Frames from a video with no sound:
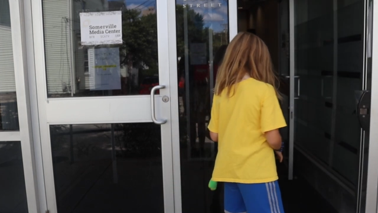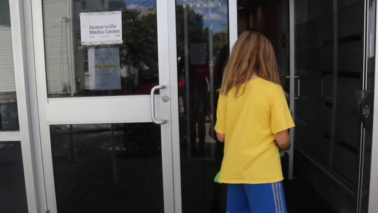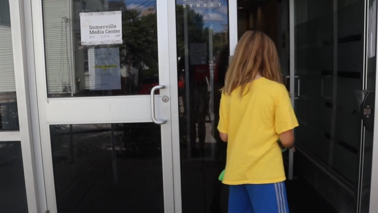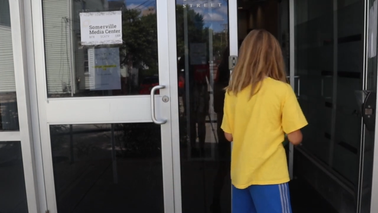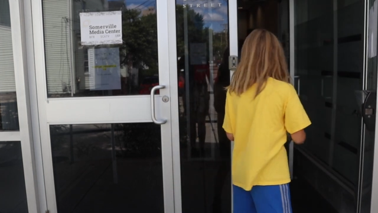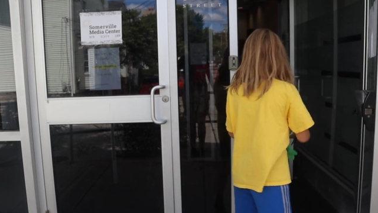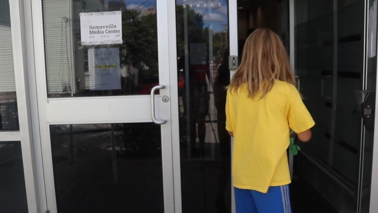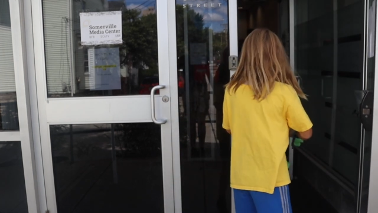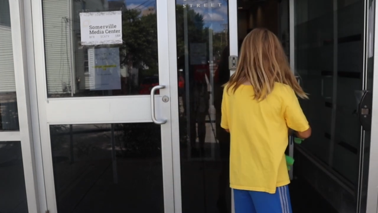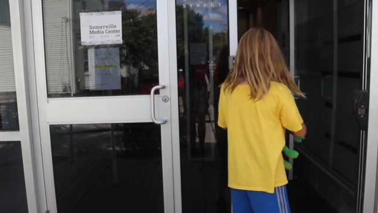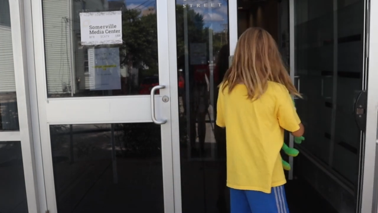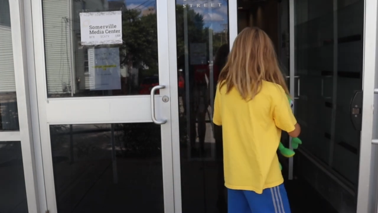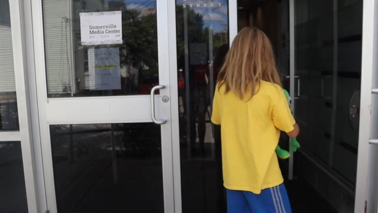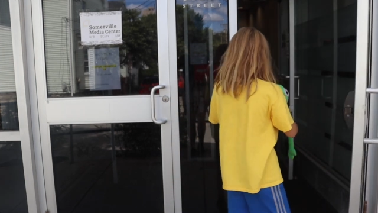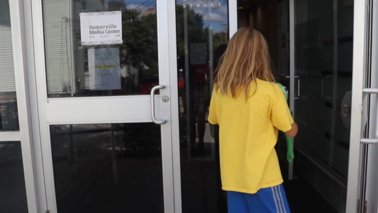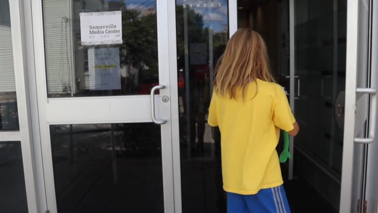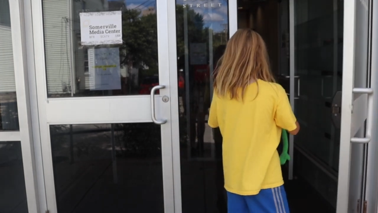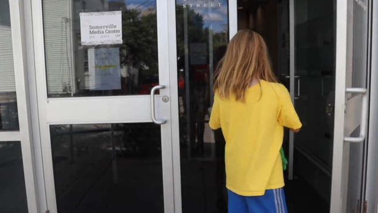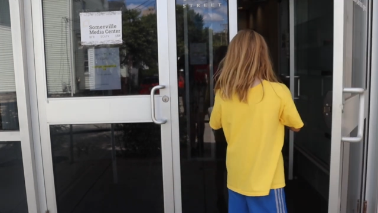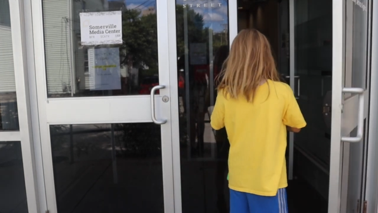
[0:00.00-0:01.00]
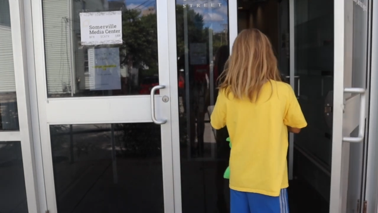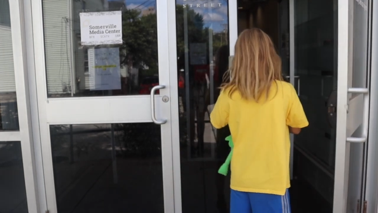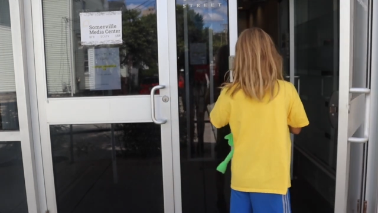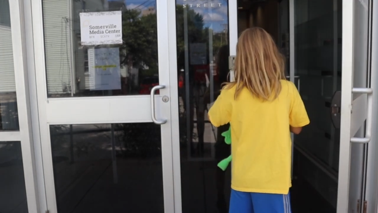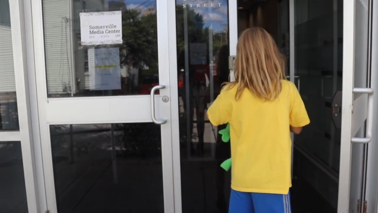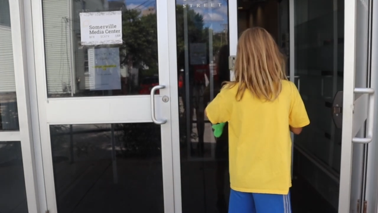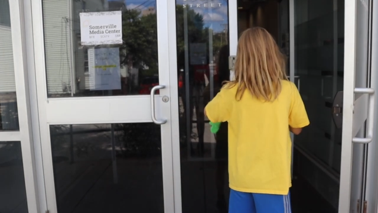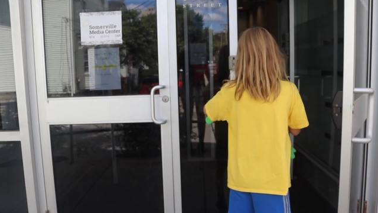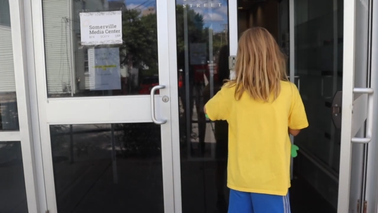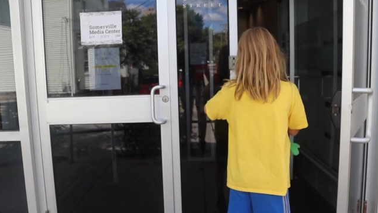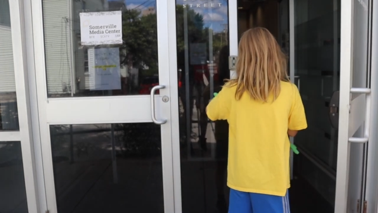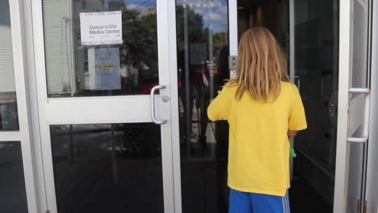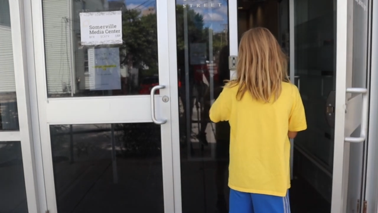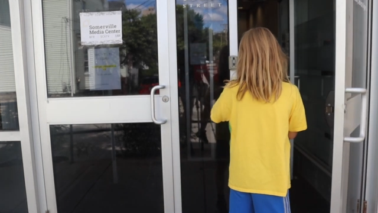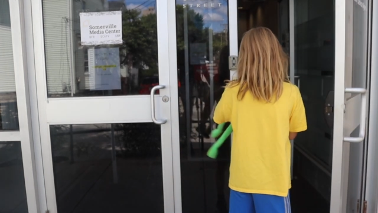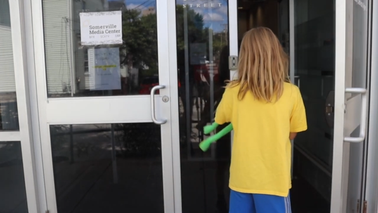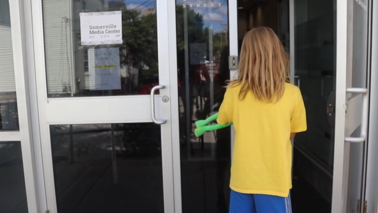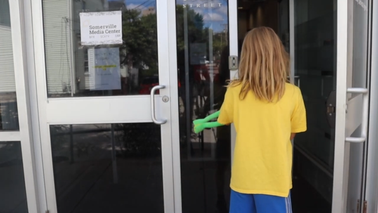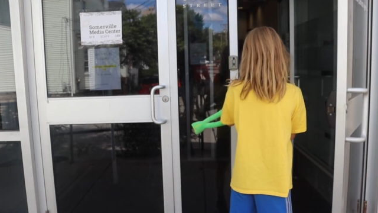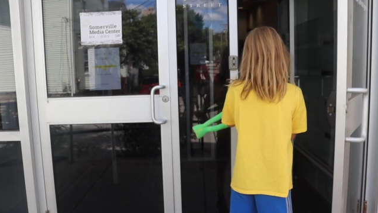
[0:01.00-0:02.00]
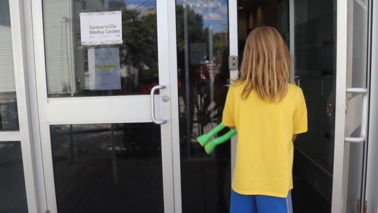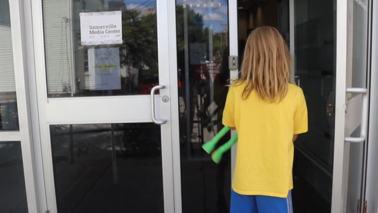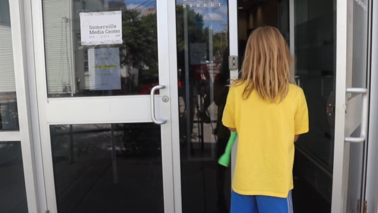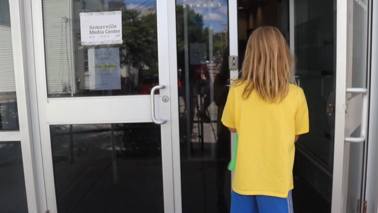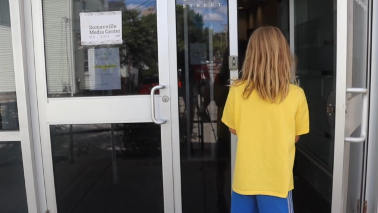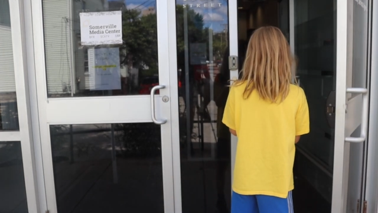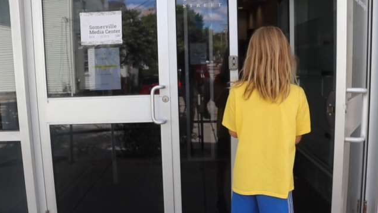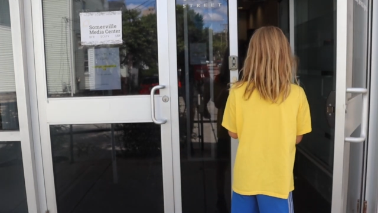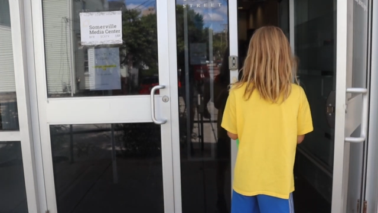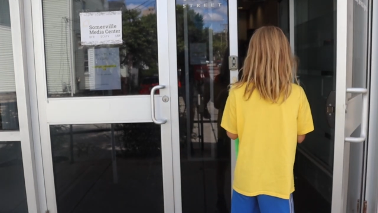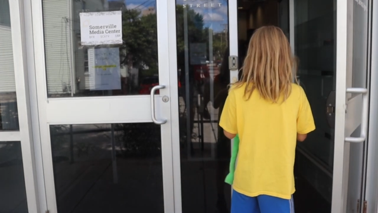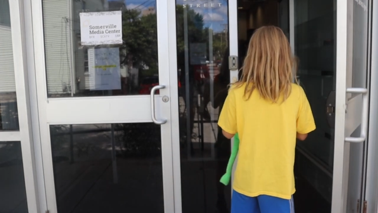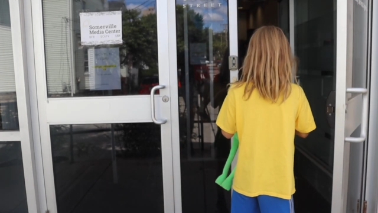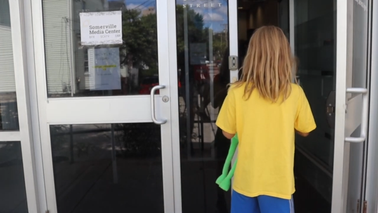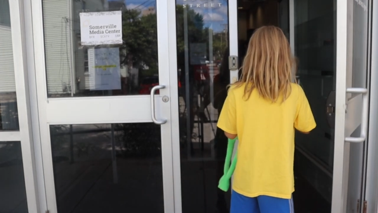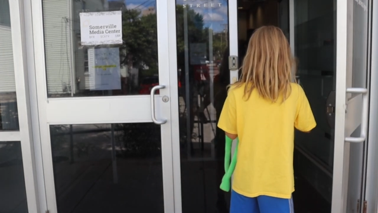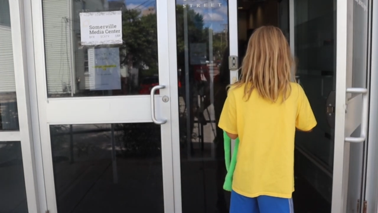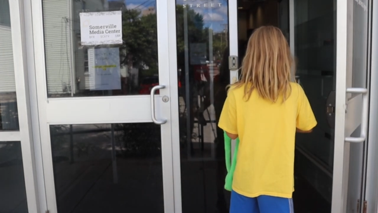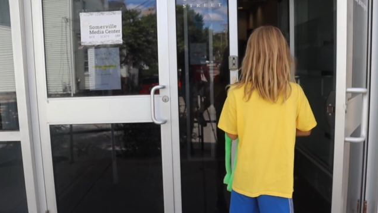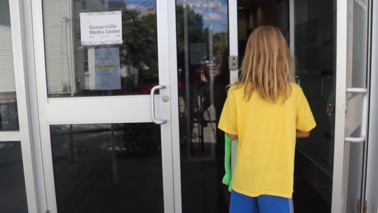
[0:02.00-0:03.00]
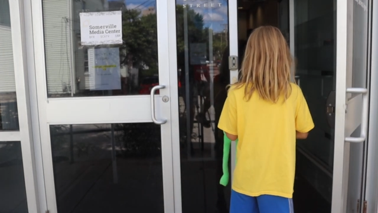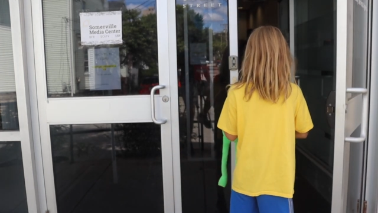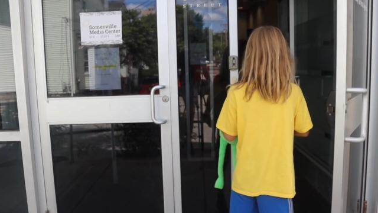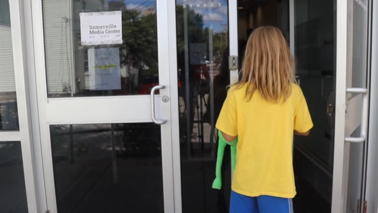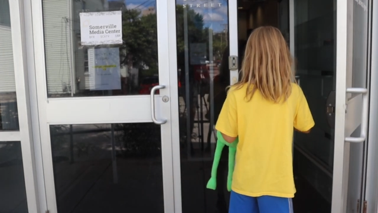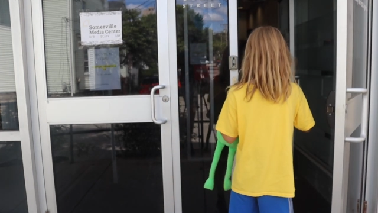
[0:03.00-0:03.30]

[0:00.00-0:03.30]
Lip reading: (no speaker visible)